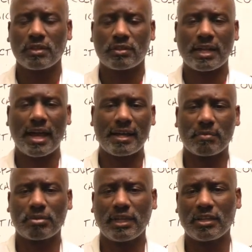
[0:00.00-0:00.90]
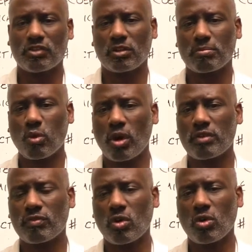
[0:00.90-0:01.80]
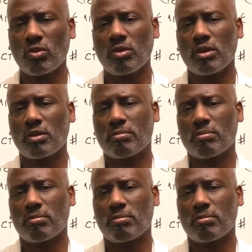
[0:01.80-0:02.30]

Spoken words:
Diet plays an important role,